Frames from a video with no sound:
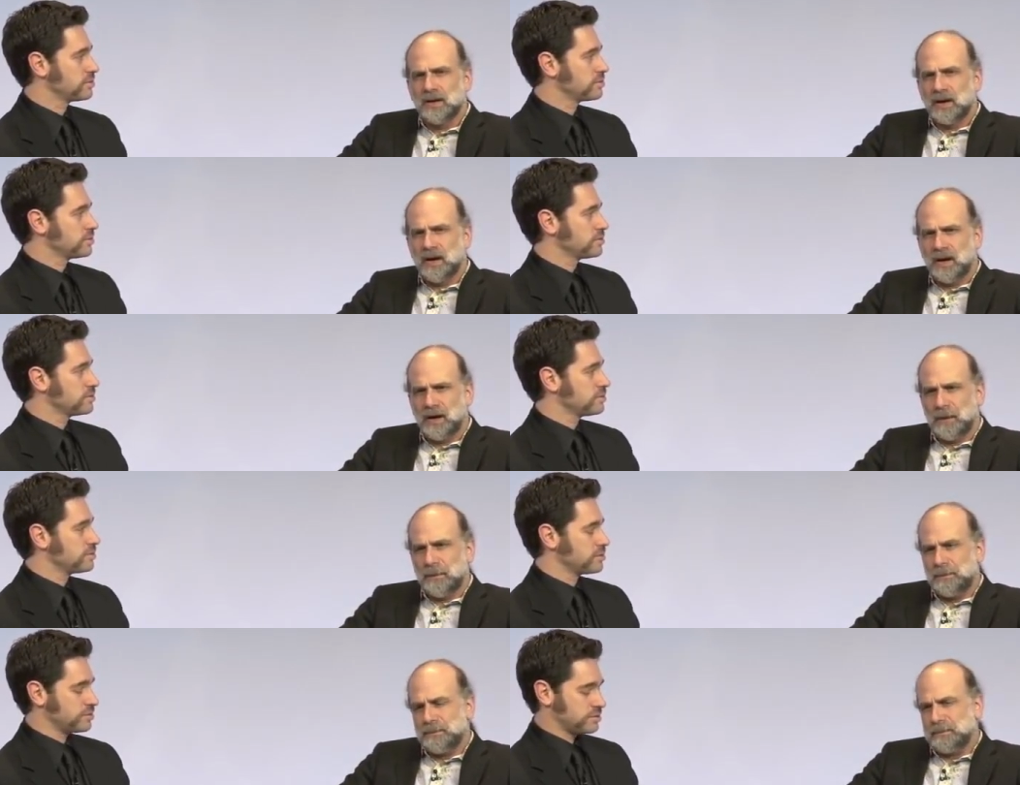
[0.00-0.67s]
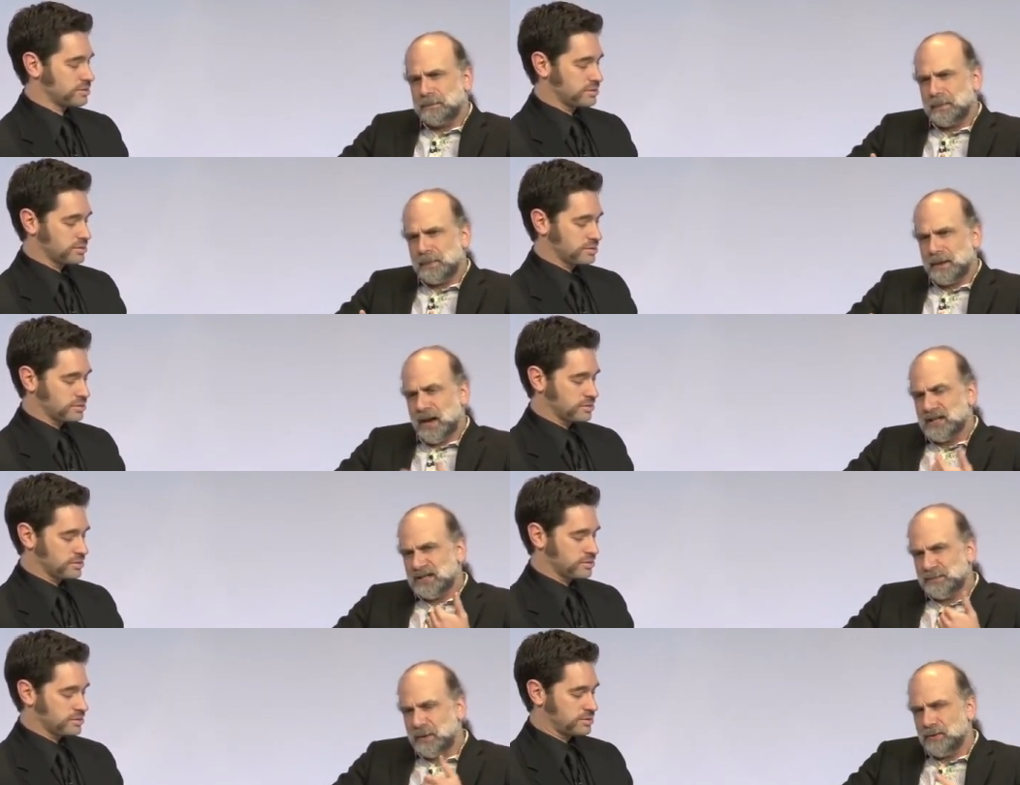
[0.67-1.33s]
Speaker 1: Uh, I
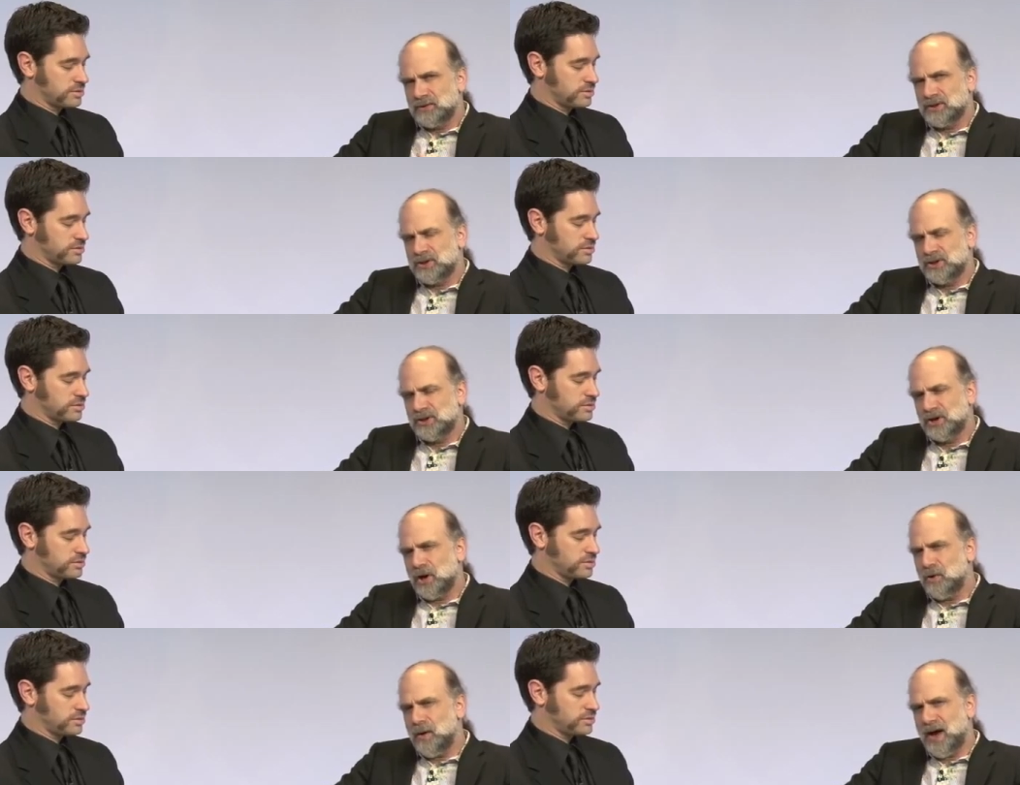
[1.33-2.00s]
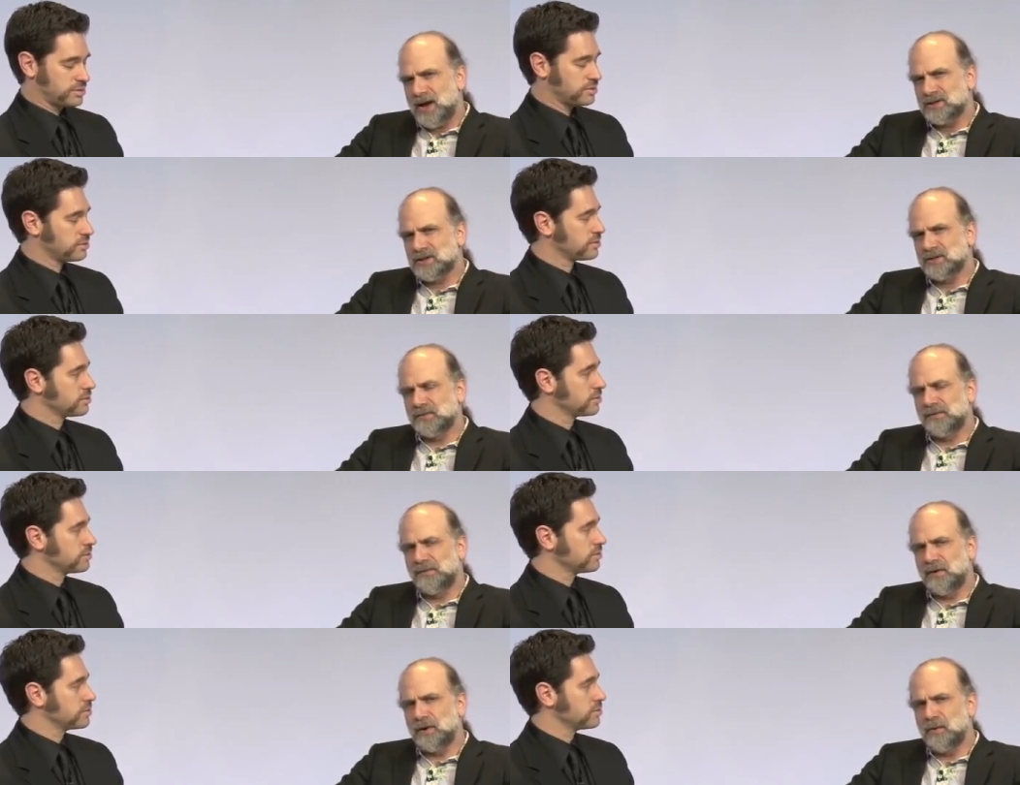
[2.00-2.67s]
suppose the show asks for
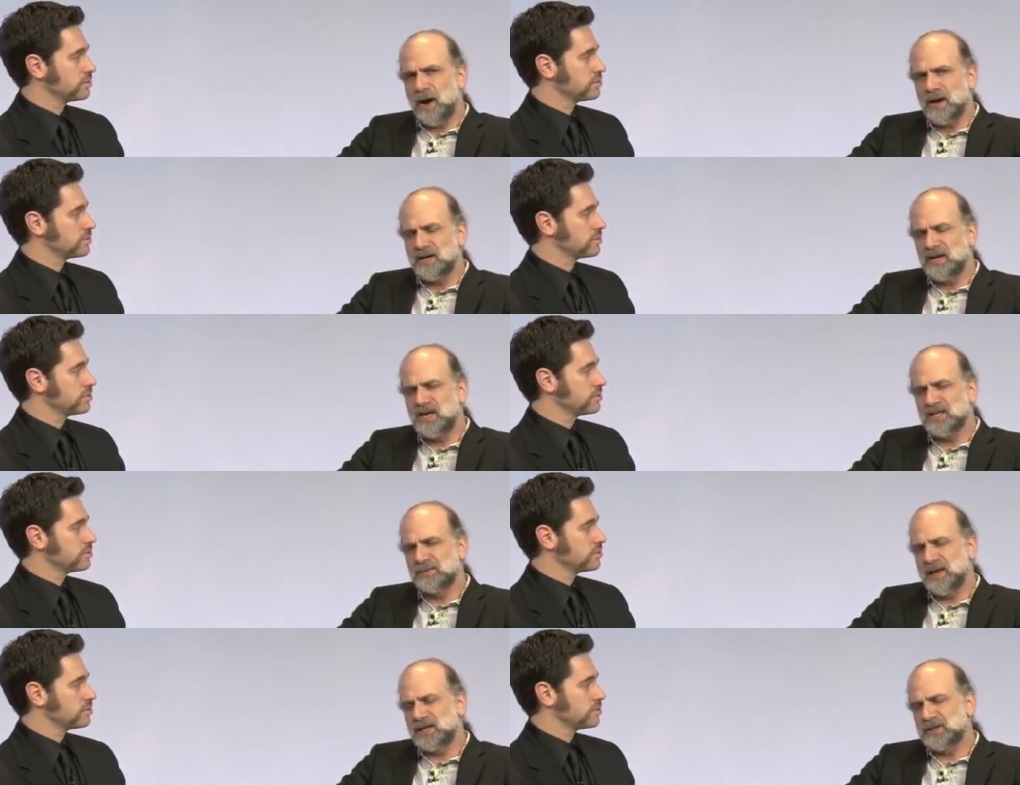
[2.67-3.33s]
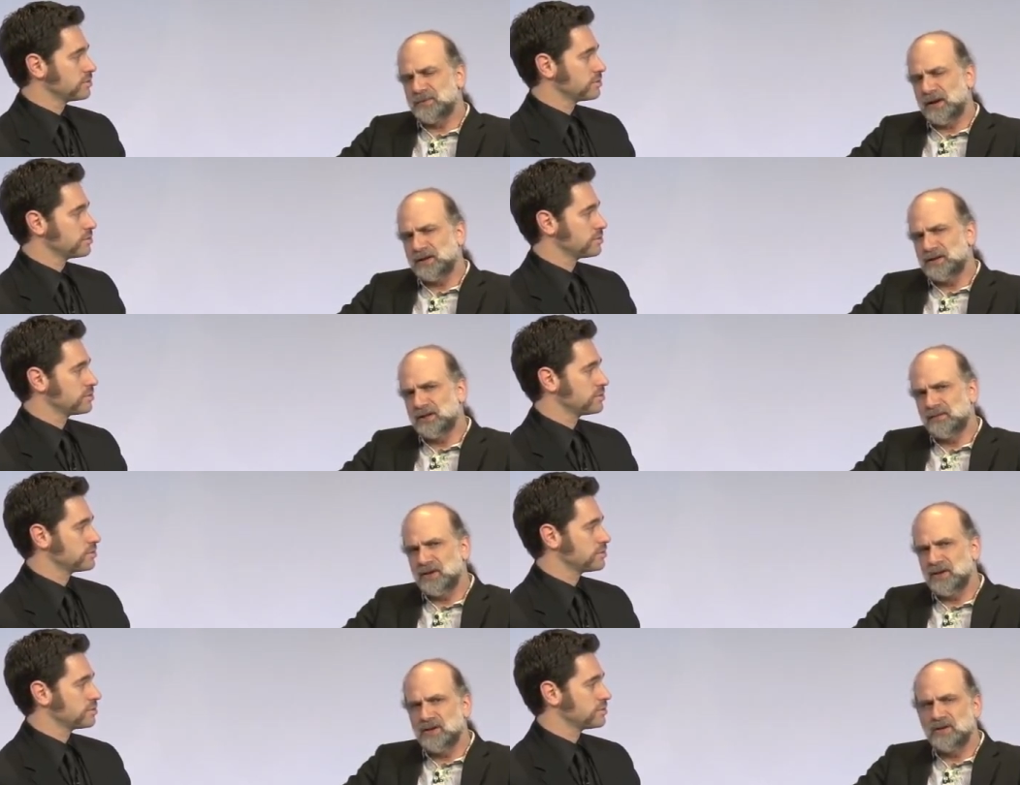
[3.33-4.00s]
photo IDs, but that's a
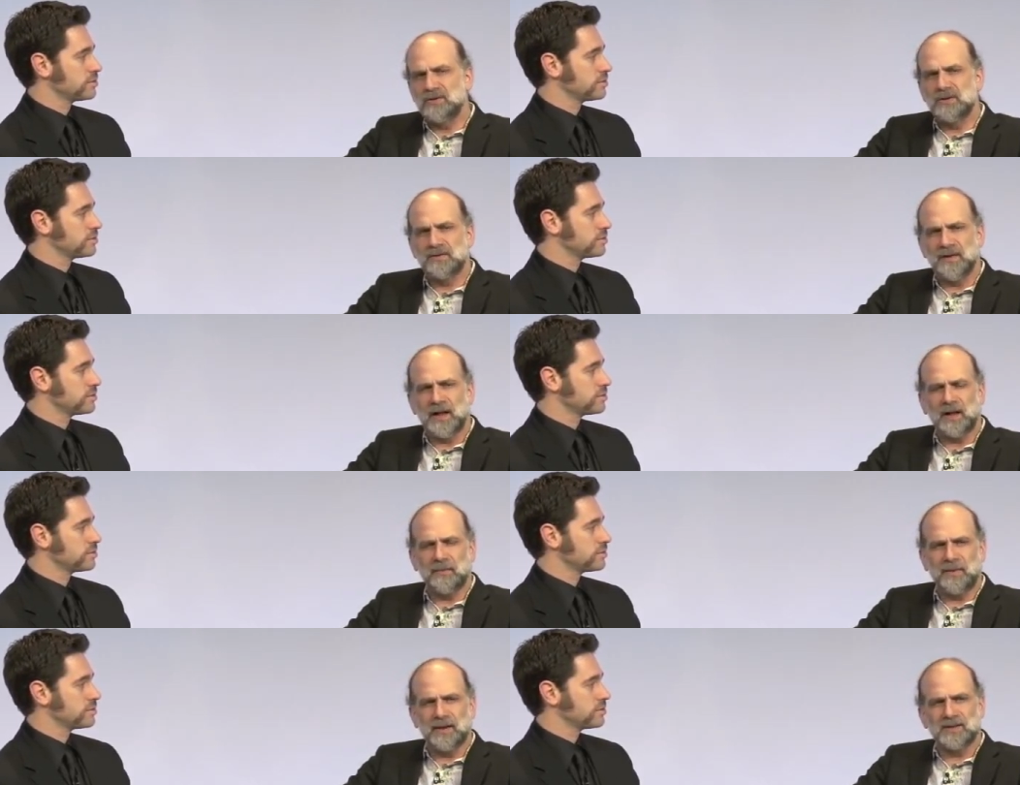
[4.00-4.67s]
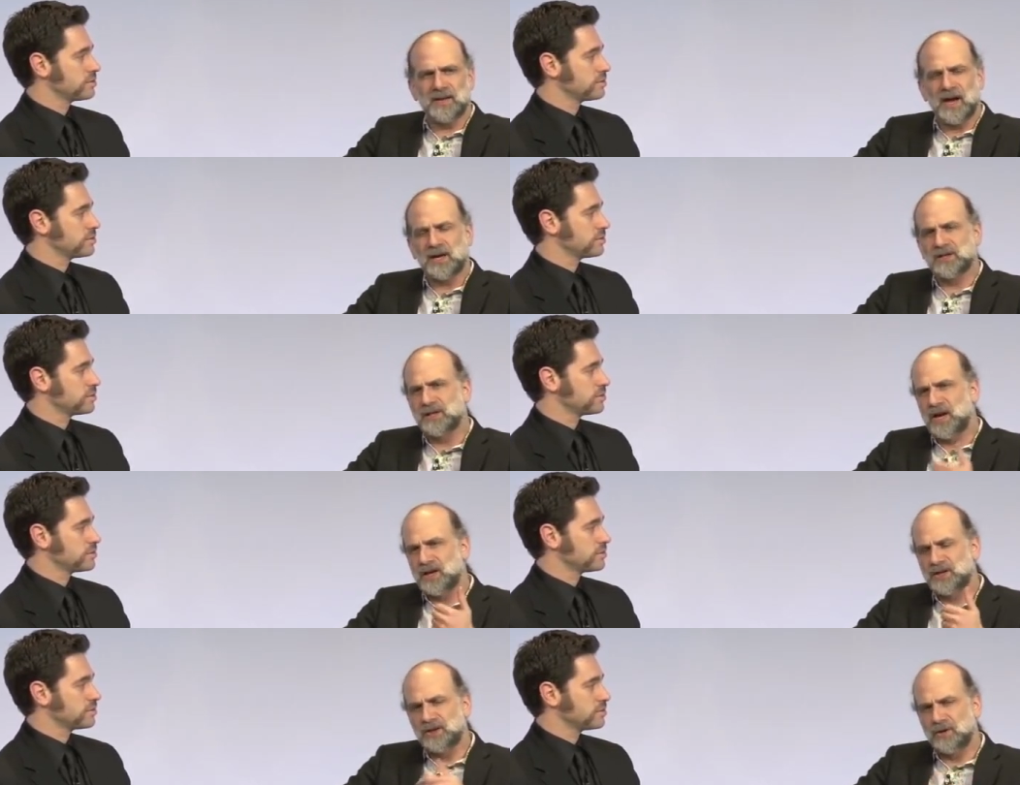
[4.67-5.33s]
relatively new development. And actually,
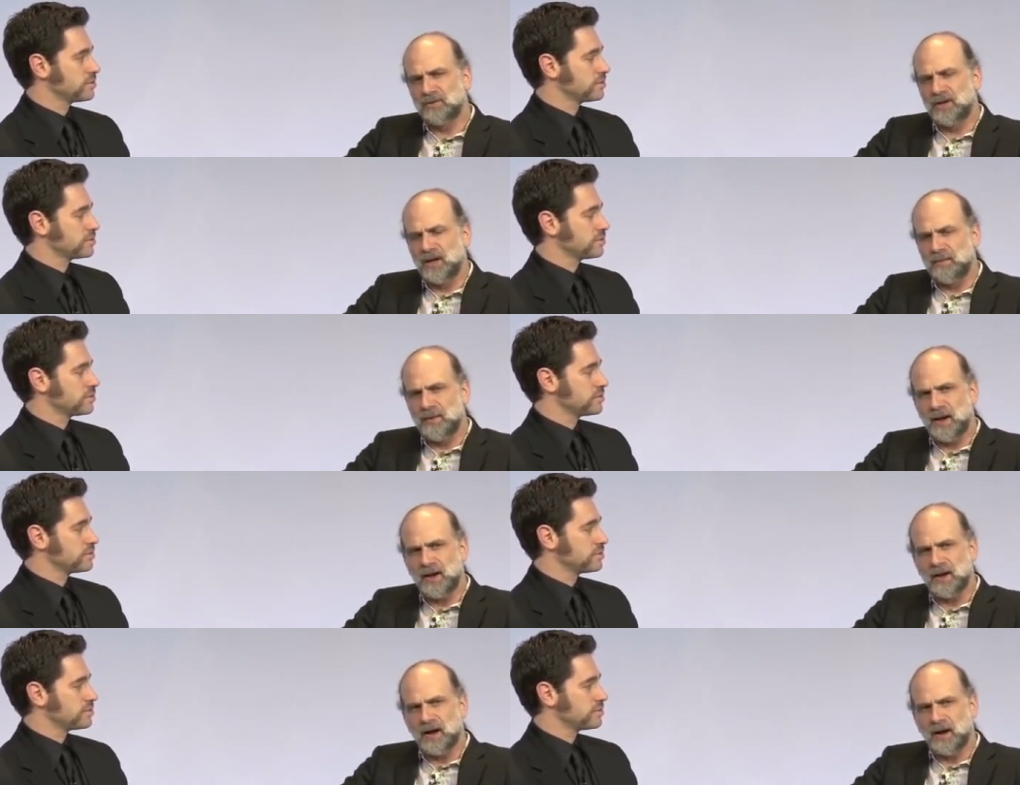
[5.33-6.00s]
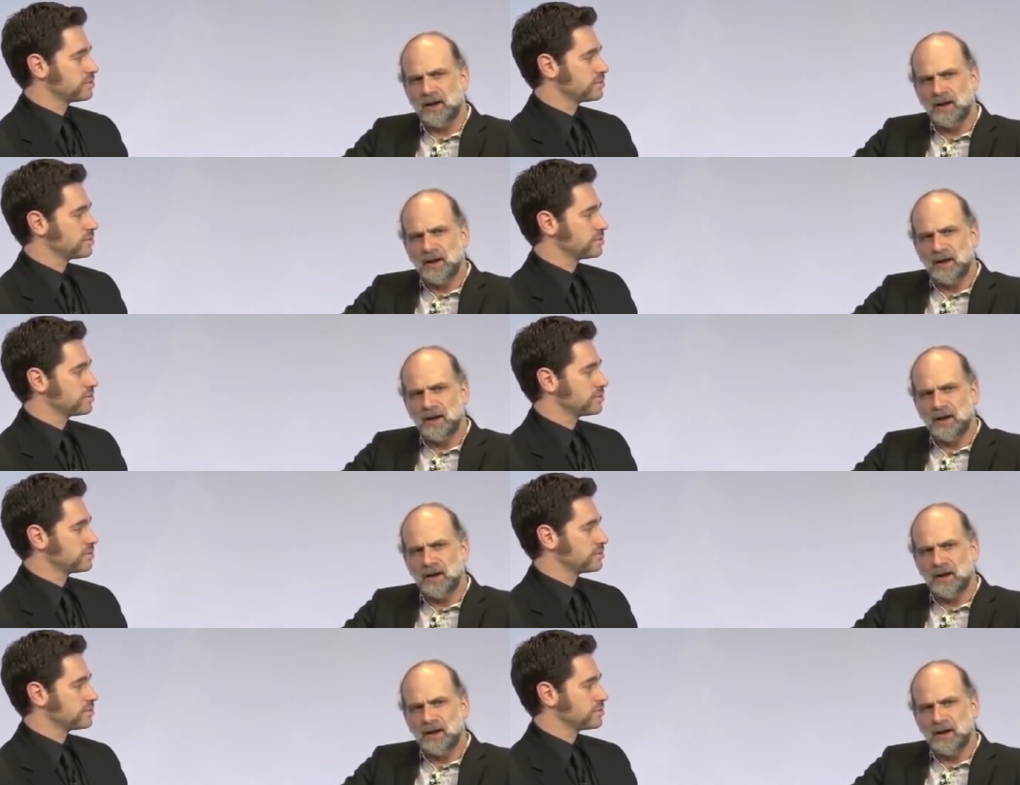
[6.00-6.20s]
I showed them a uh,